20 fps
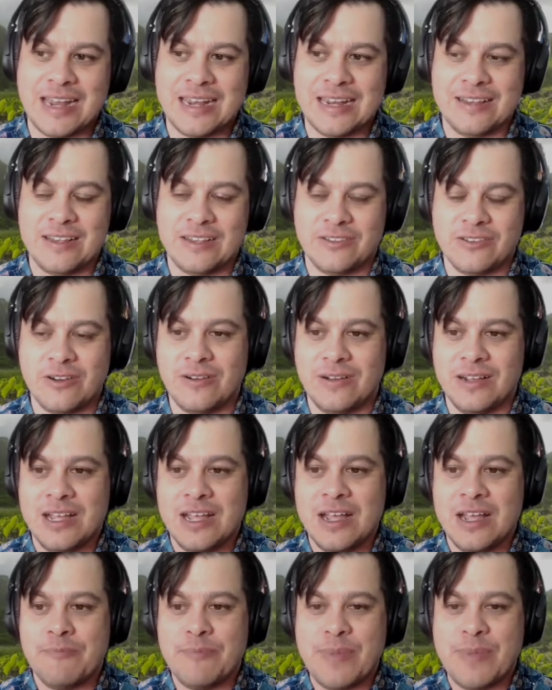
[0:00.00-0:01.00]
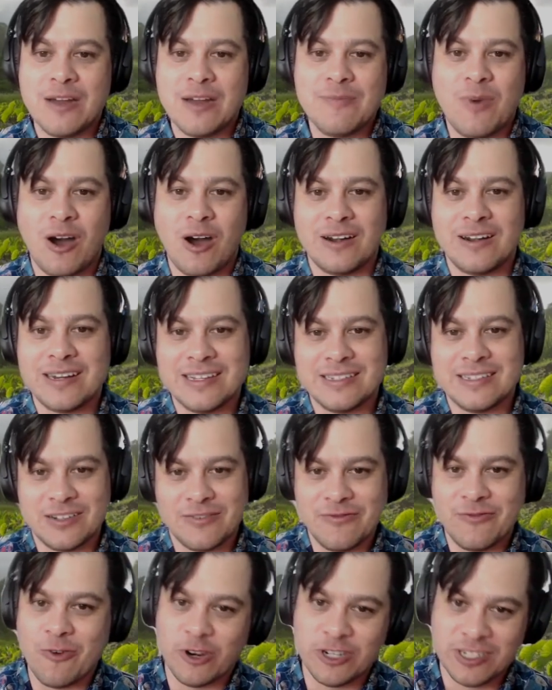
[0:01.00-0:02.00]
And so Merrie Monarch, it's
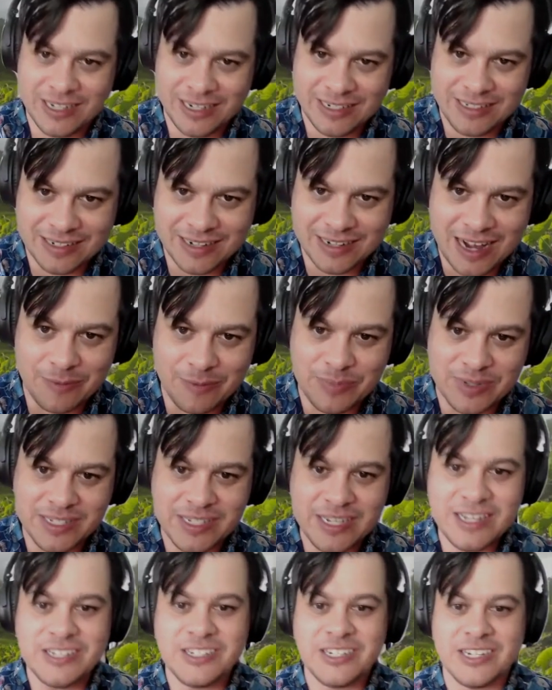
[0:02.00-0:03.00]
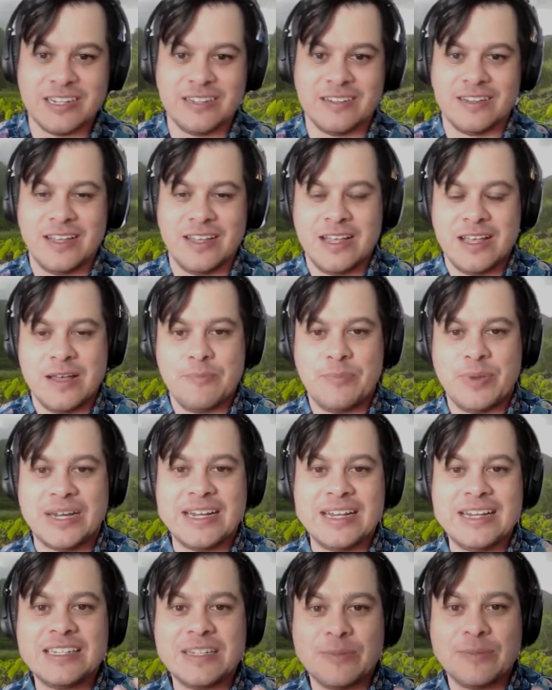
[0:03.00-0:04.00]
unfortunate it's a competition, but it
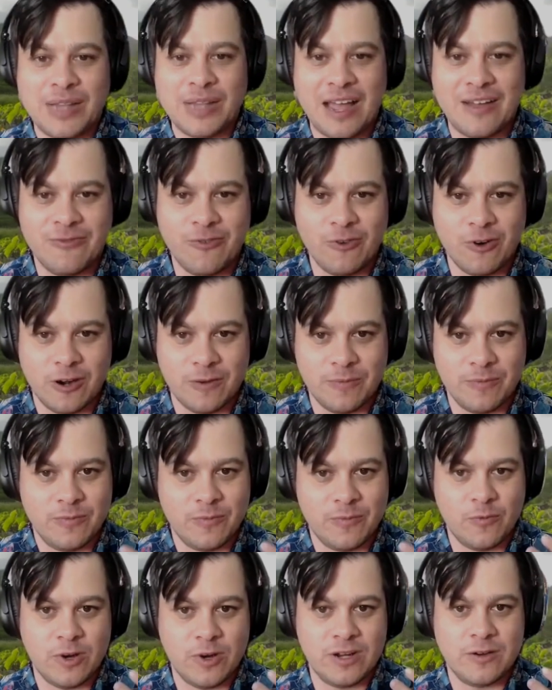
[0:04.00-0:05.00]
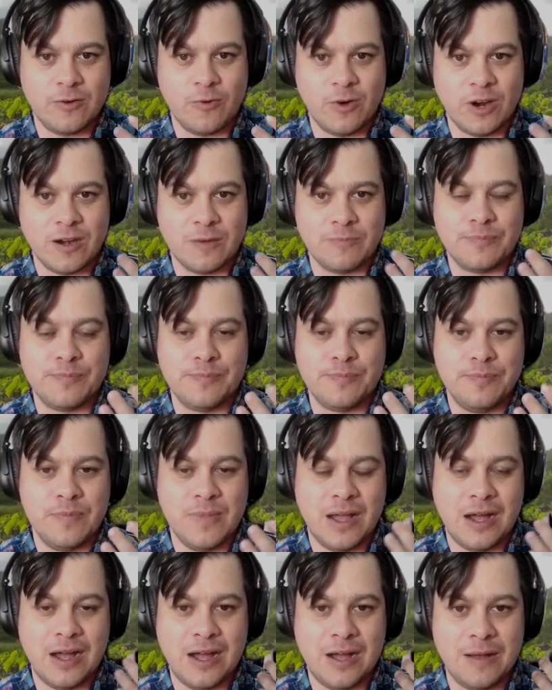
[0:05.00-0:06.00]
is a platform where
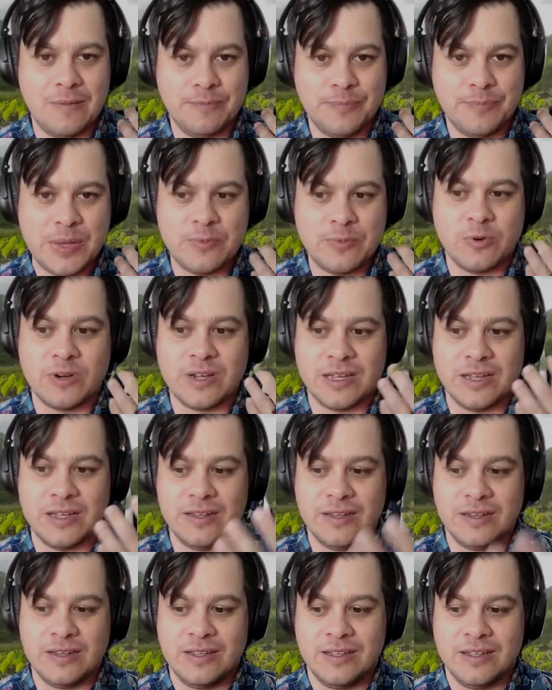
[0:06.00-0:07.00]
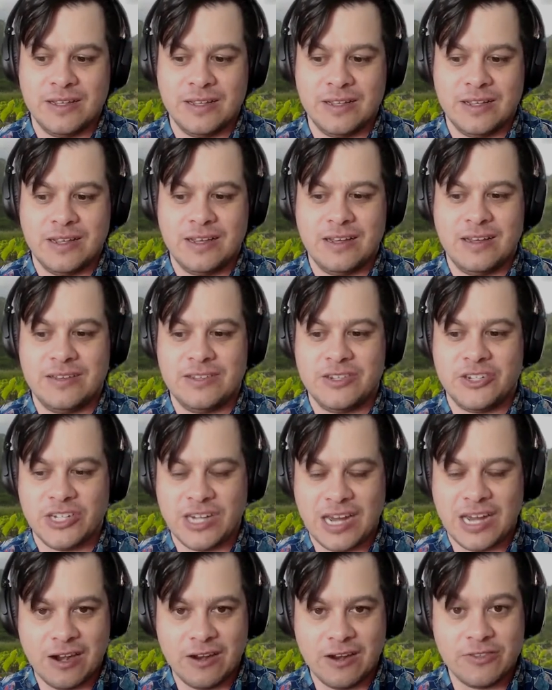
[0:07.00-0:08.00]
people can
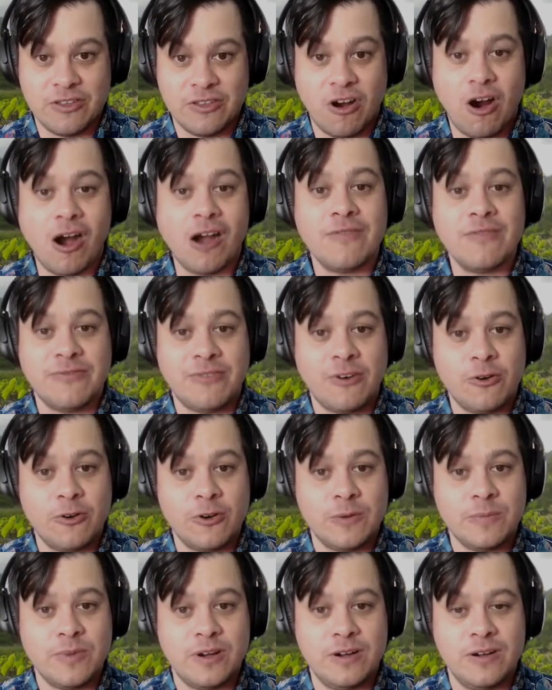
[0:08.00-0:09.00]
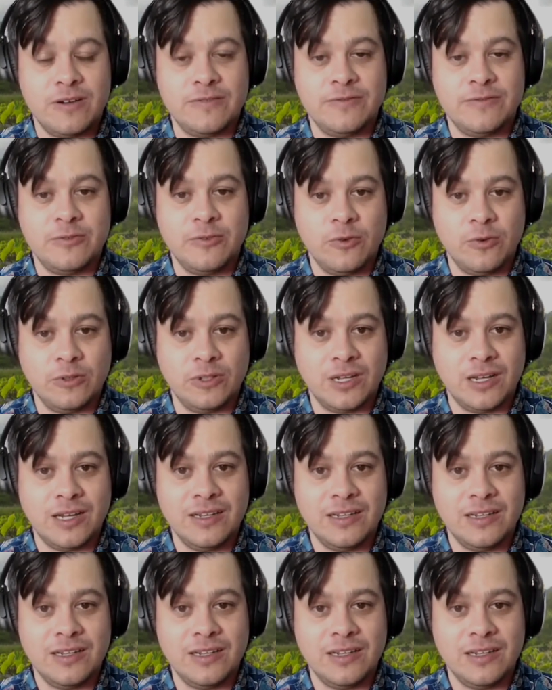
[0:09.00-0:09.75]
share the art form of hula.